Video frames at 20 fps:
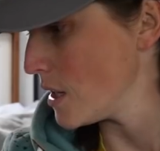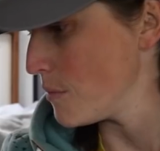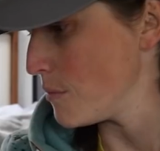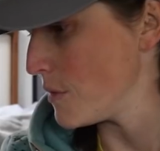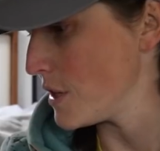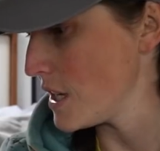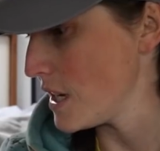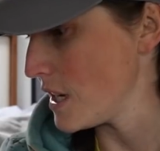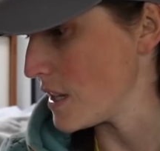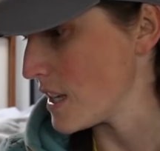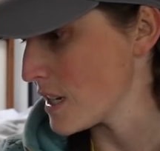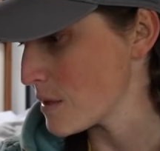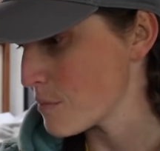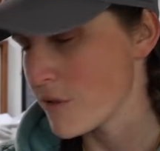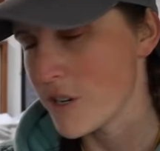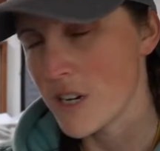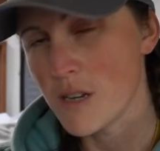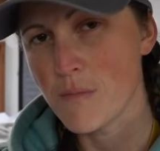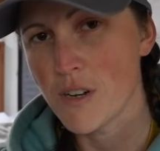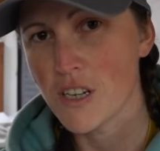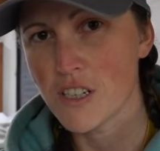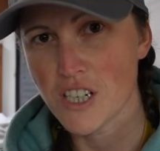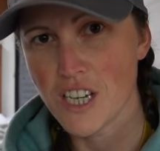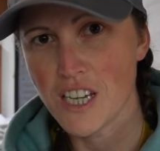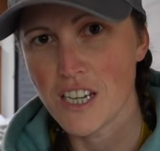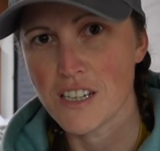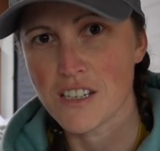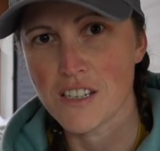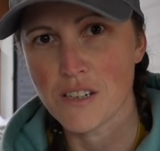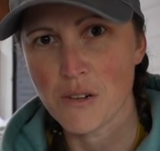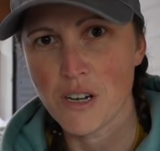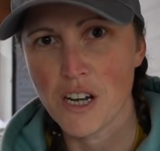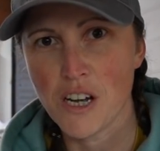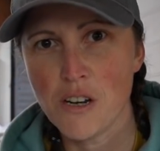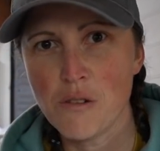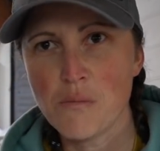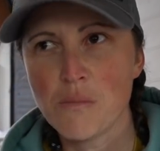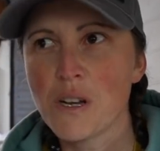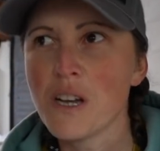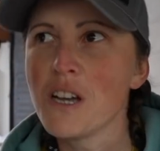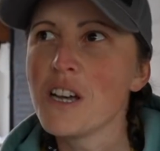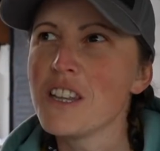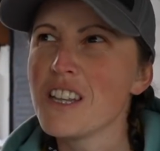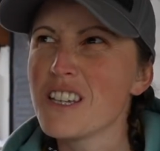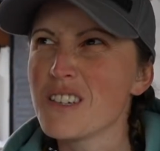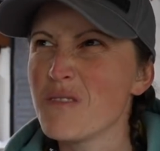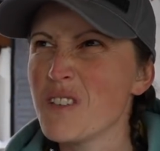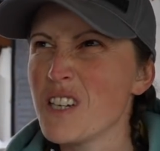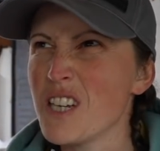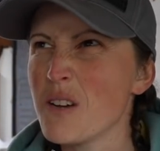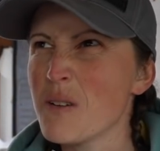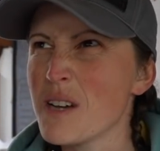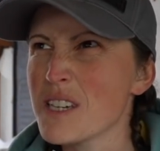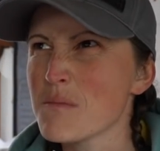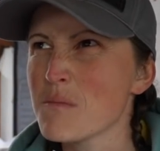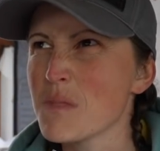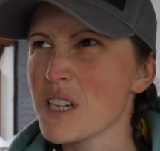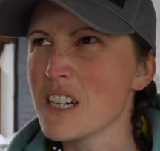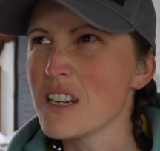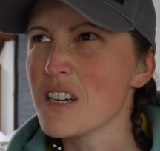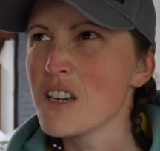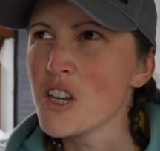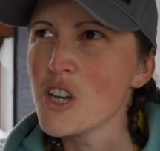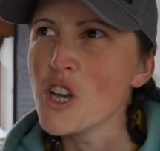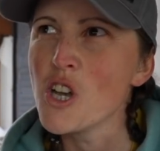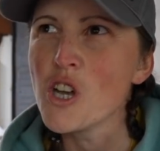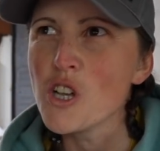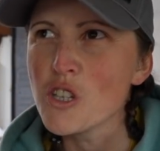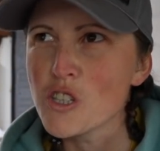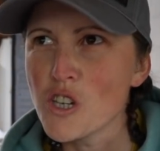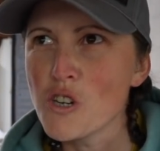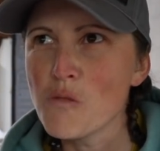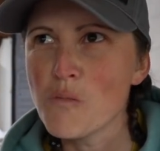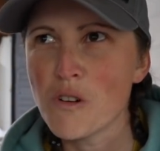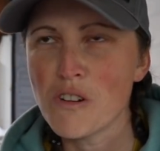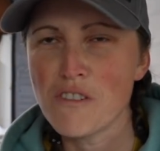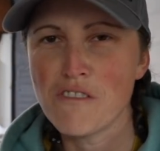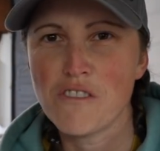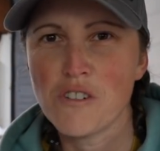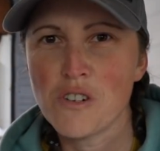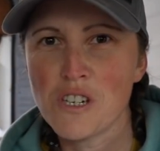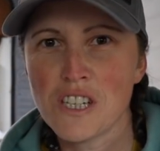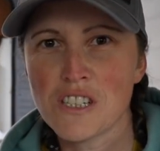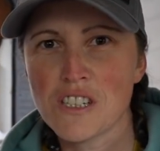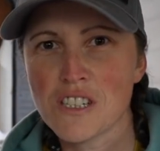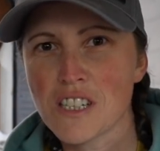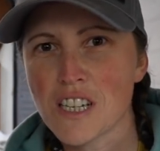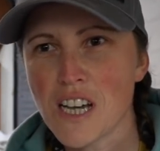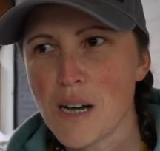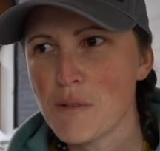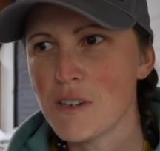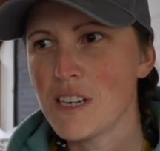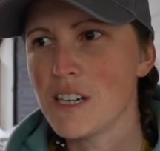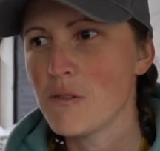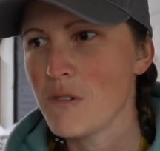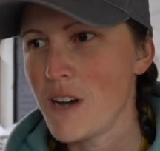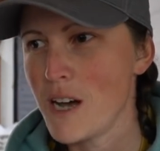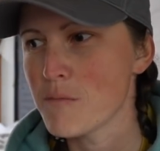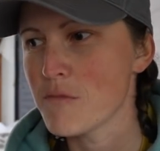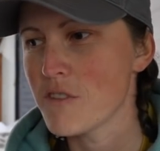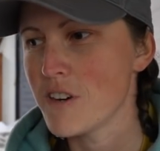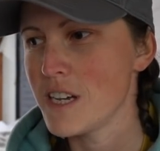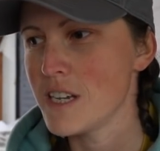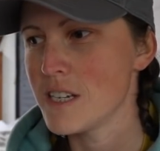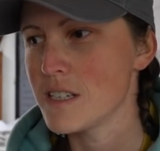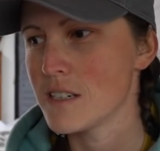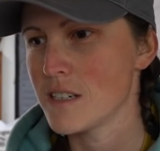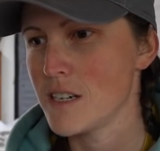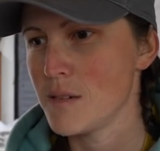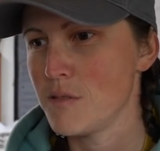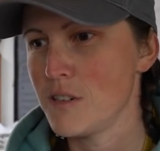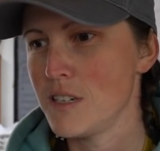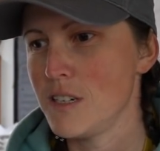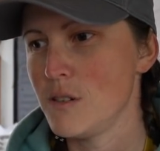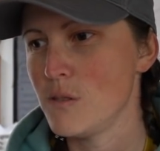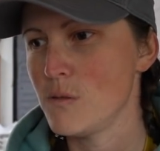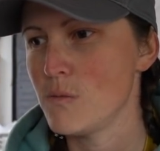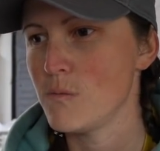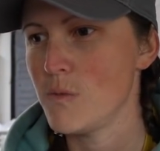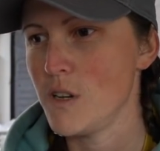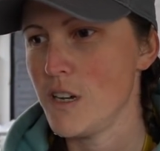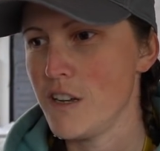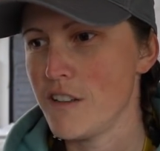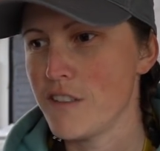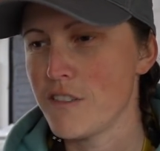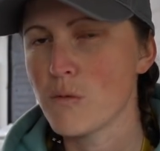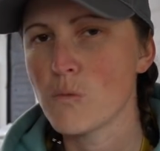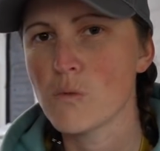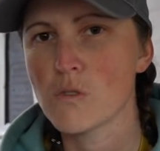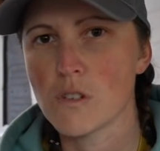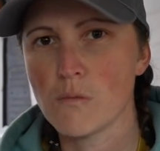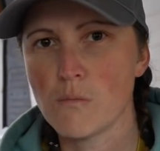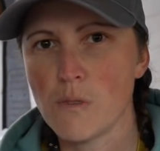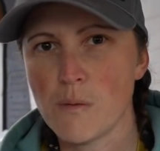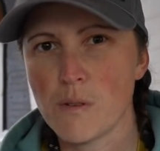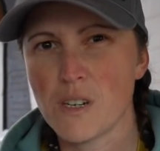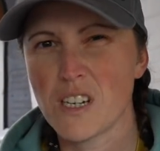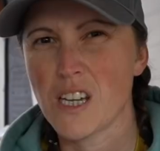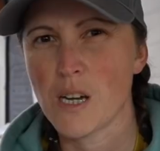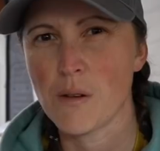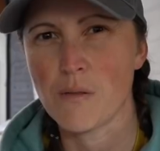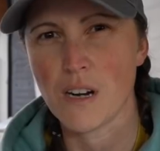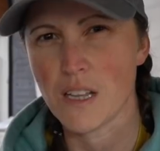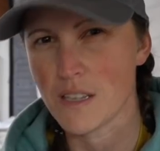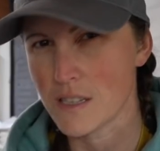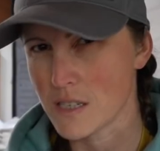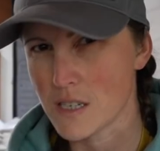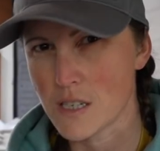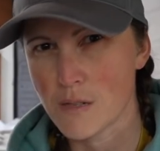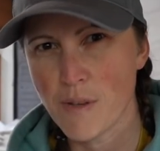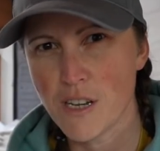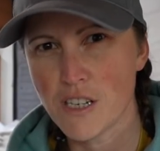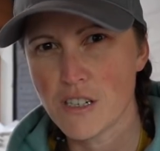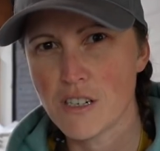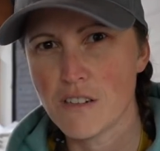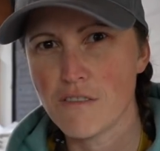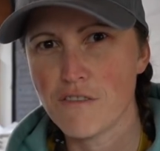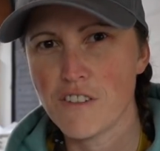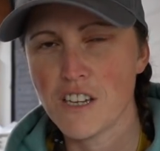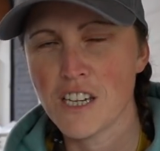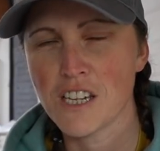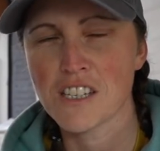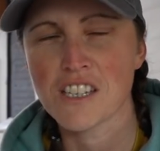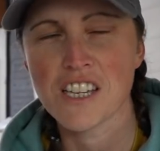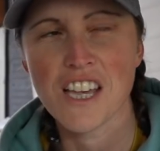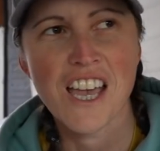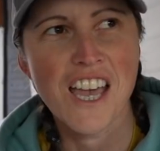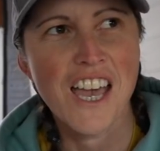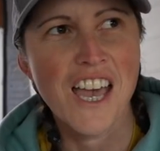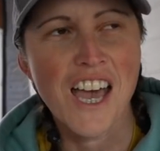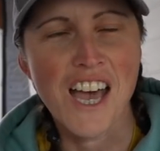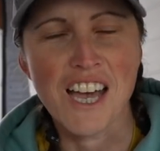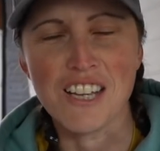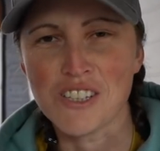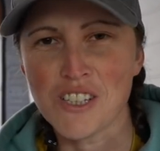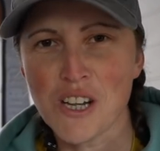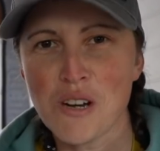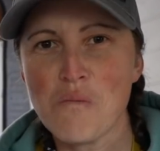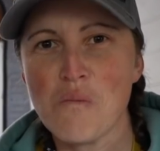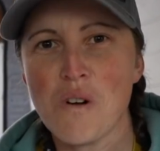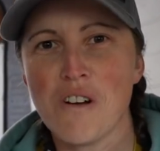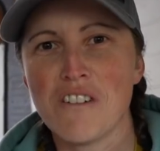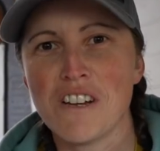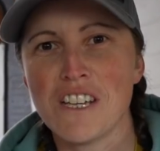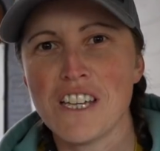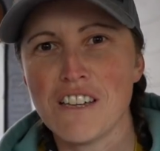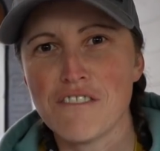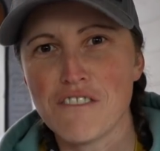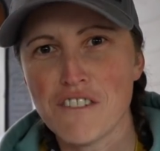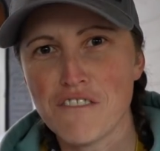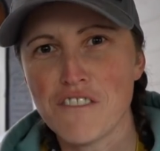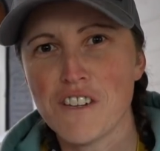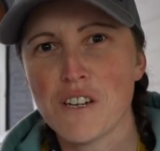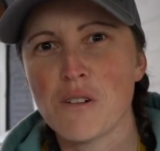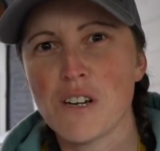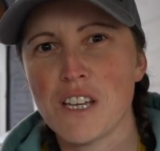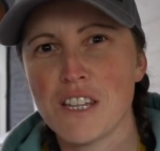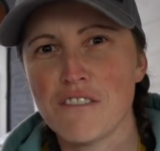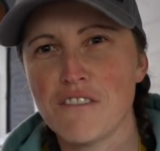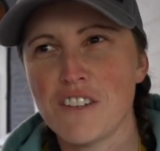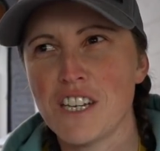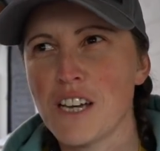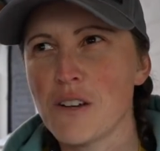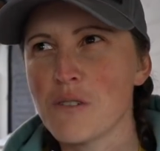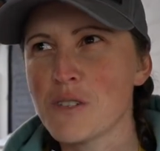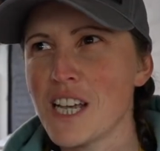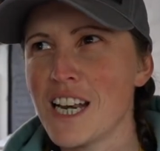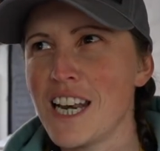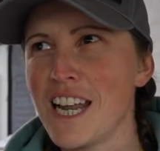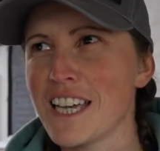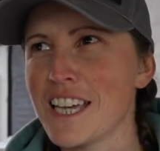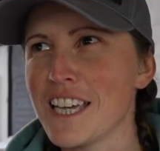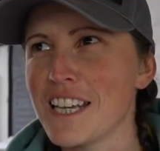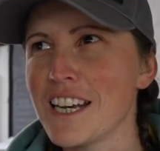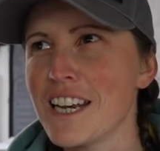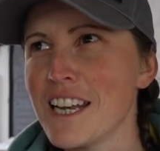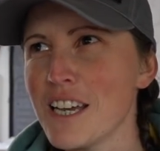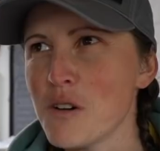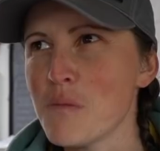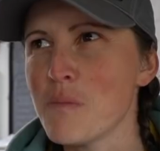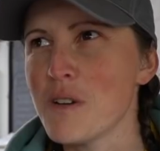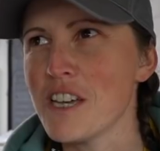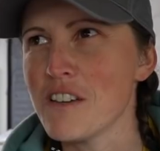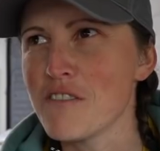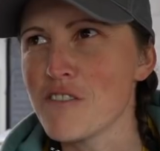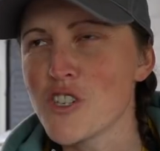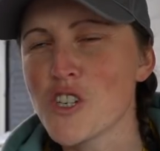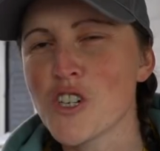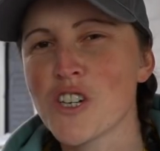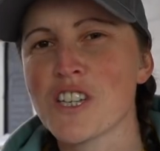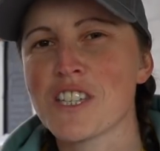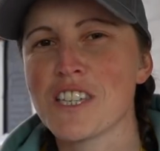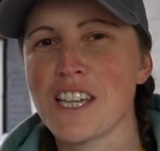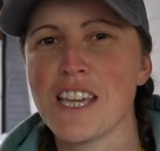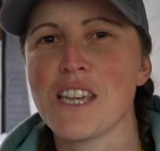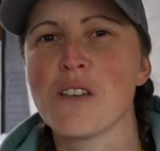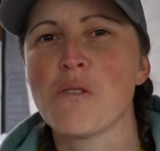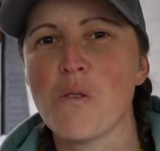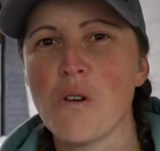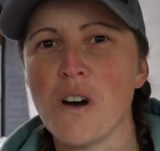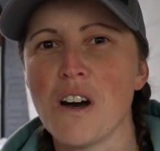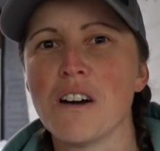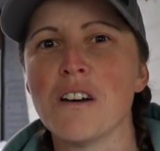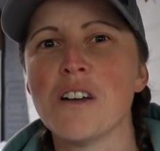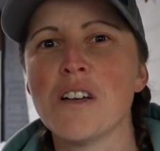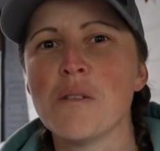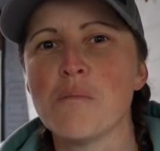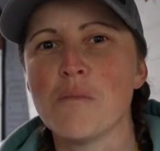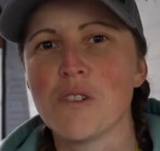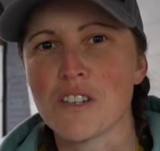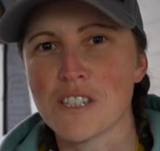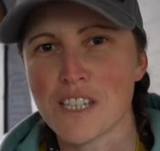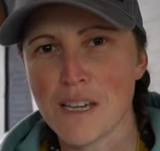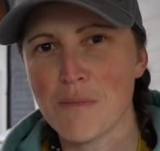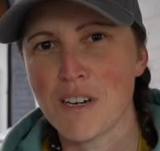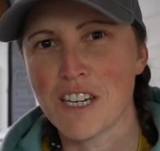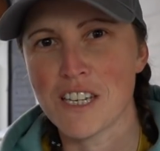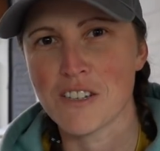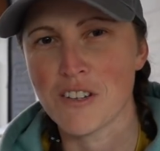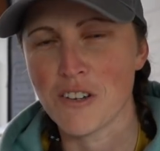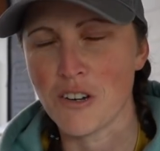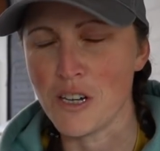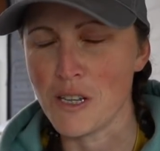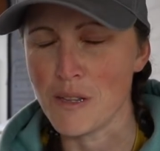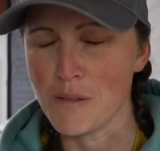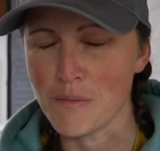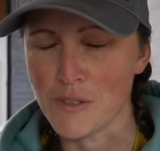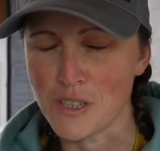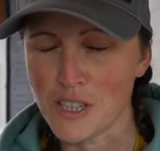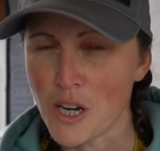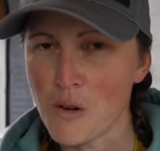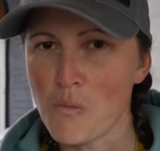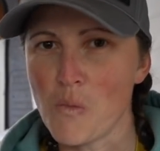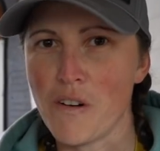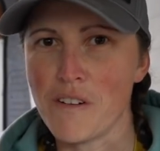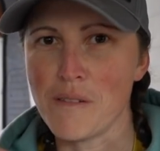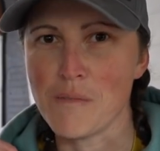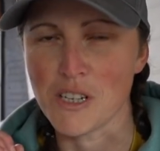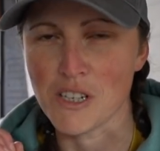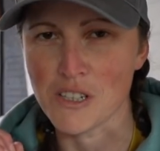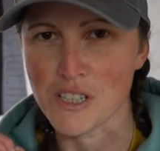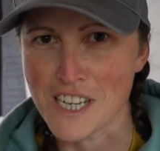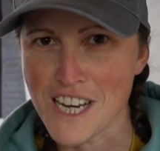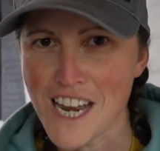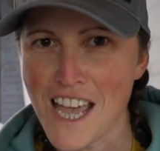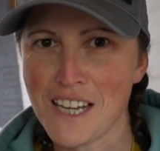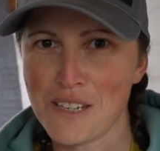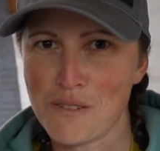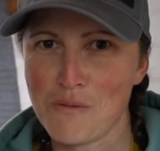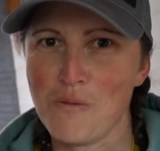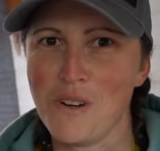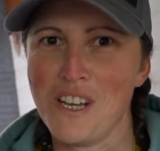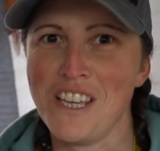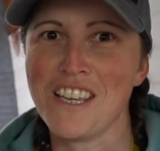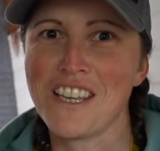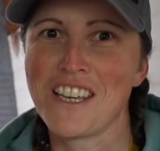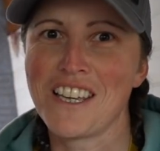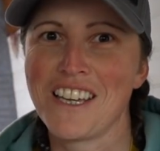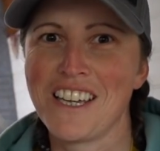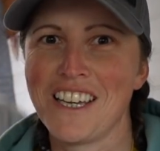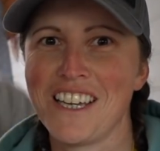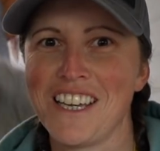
But yeah, that's pretty much it. So I hope this video hasn't been too boring for you. Just a couple of little upgrades, a couple of little thoughts on where we're going to go, like the suspension and things. And don't worry, if you feel like the videos are lacking a little bit of je ne sais quoi because Emily's not in them, don't worry, because next week...